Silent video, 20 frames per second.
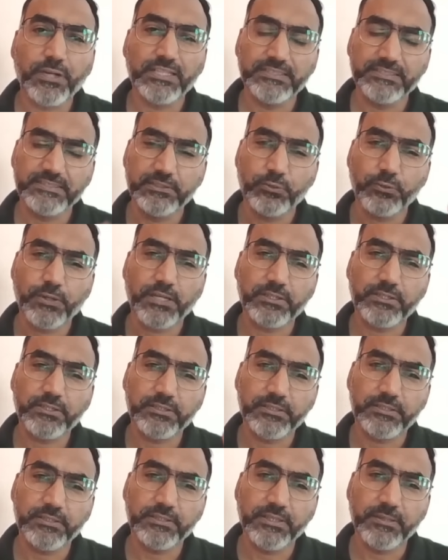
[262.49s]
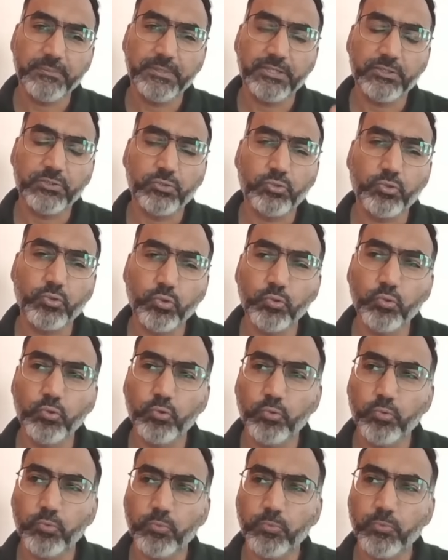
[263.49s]
I look at them in
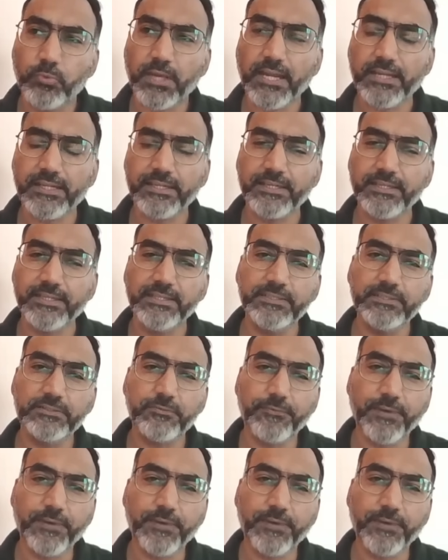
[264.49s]
two categories.